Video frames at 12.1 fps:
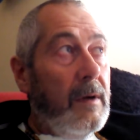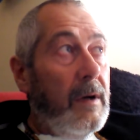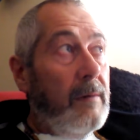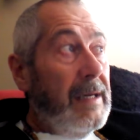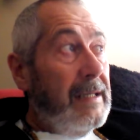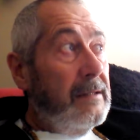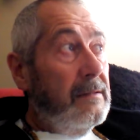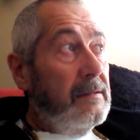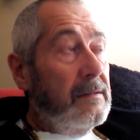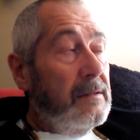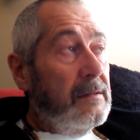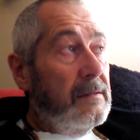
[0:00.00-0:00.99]
Our
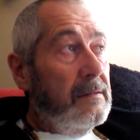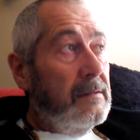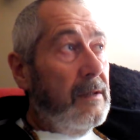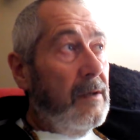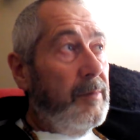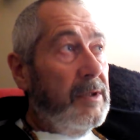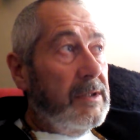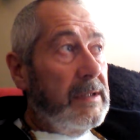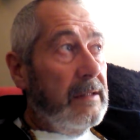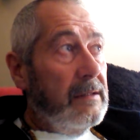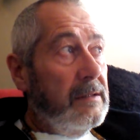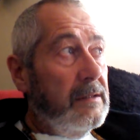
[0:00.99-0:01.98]
minds, our
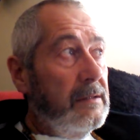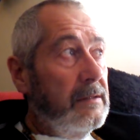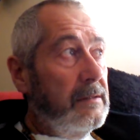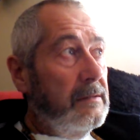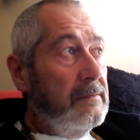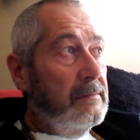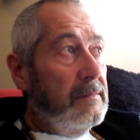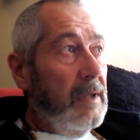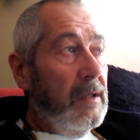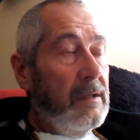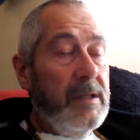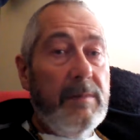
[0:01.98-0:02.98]
personalities
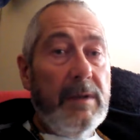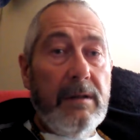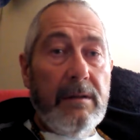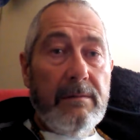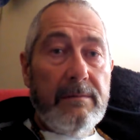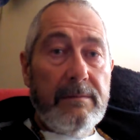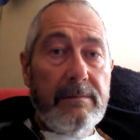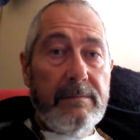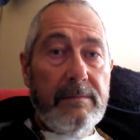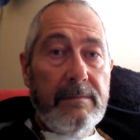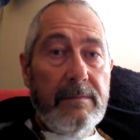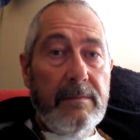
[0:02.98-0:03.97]
are in the middle.
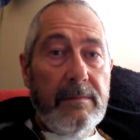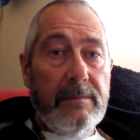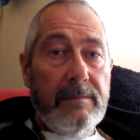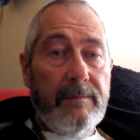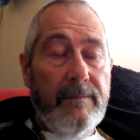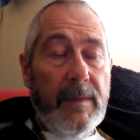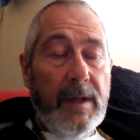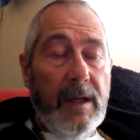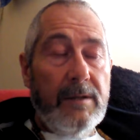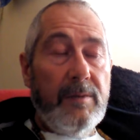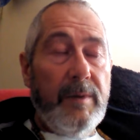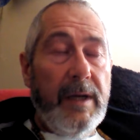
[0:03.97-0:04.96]

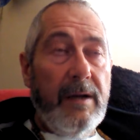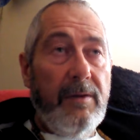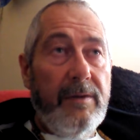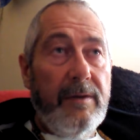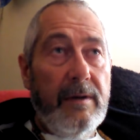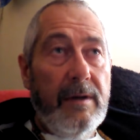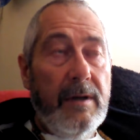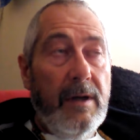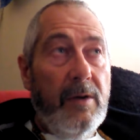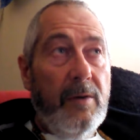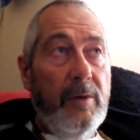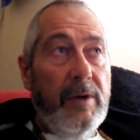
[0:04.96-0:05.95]
And to be healthy,
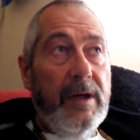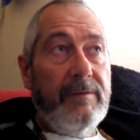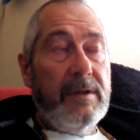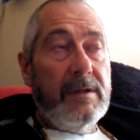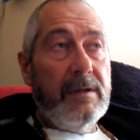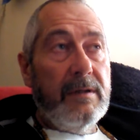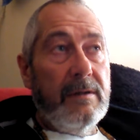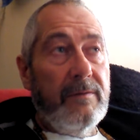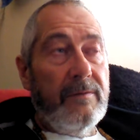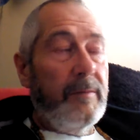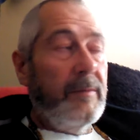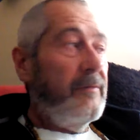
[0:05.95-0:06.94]
we have to turn
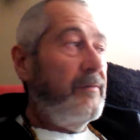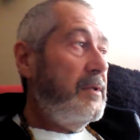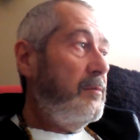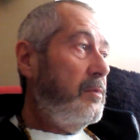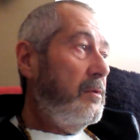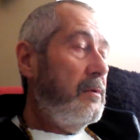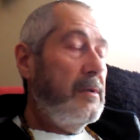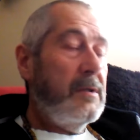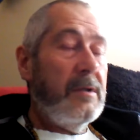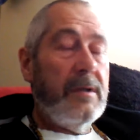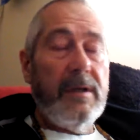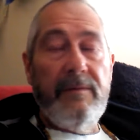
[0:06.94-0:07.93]
from the visible
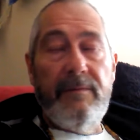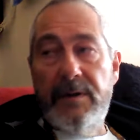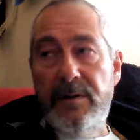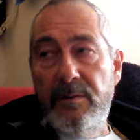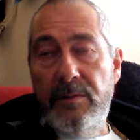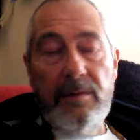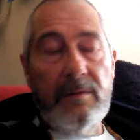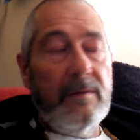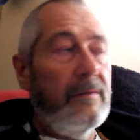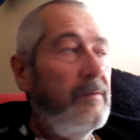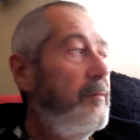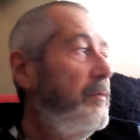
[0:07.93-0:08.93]
to the invisible,
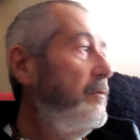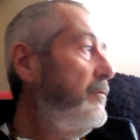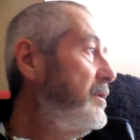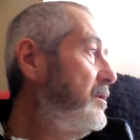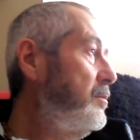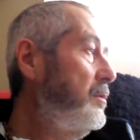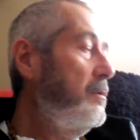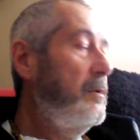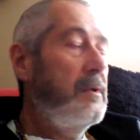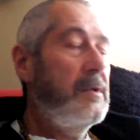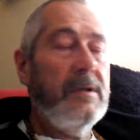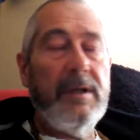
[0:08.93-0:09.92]
from the visible
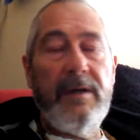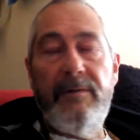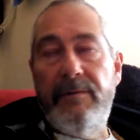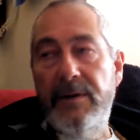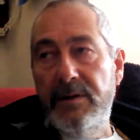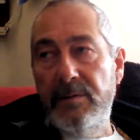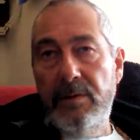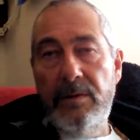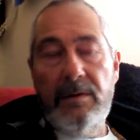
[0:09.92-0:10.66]
to the invisible.